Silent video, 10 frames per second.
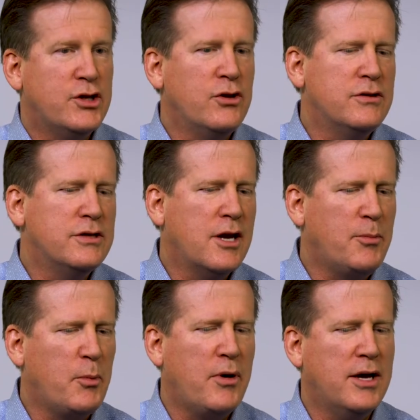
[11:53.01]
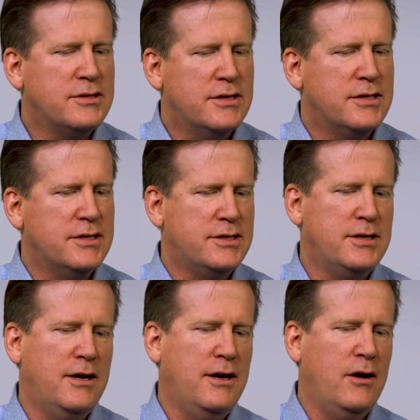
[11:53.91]
so there's a couple processes
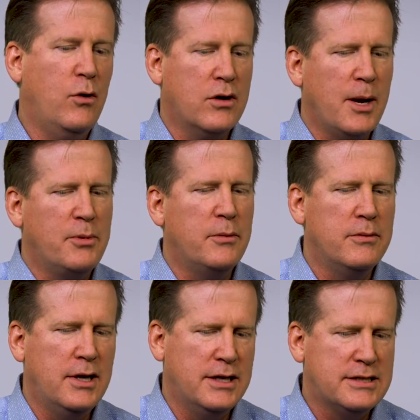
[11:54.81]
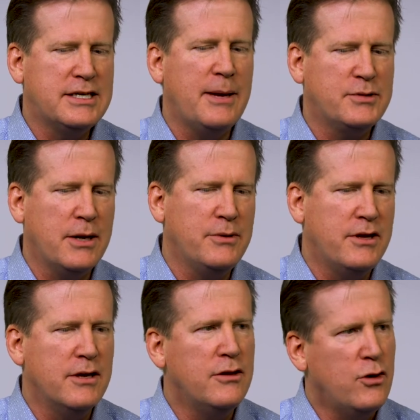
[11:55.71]
or a couple steps I would
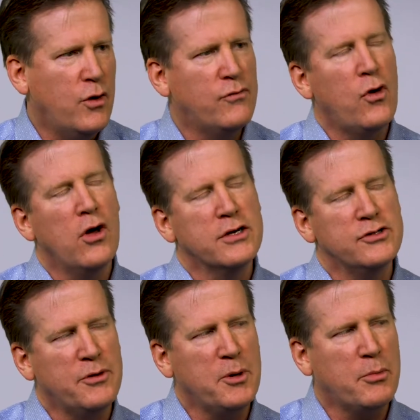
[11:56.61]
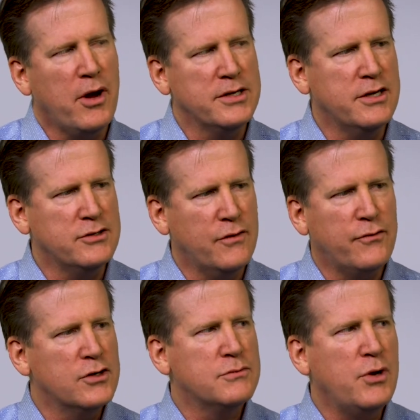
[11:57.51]
think in the overall contributor process. So
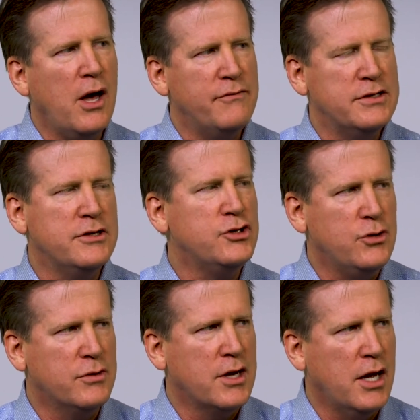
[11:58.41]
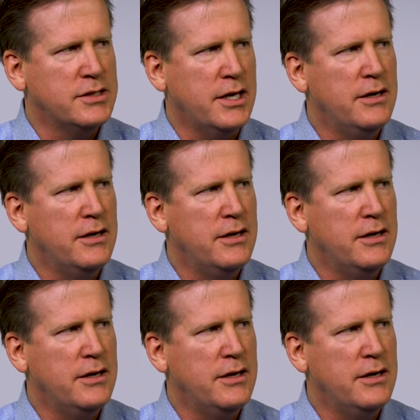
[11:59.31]
first, we obviously shoot the content.